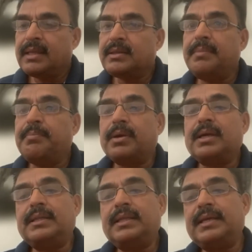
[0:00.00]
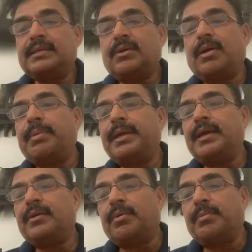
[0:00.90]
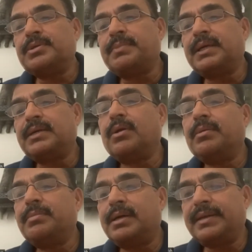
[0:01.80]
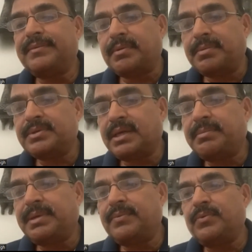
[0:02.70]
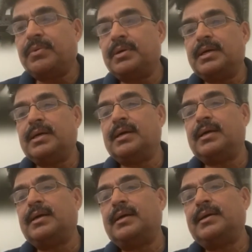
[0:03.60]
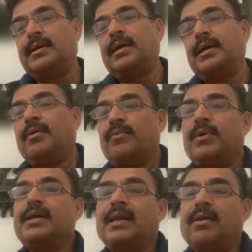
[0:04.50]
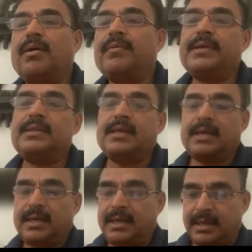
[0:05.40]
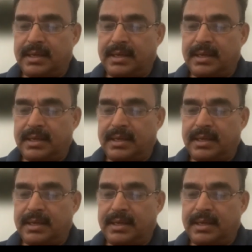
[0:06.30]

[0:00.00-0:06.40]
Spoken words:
important thing is not bringing robots, but collaborative robots. I mean, who work along with the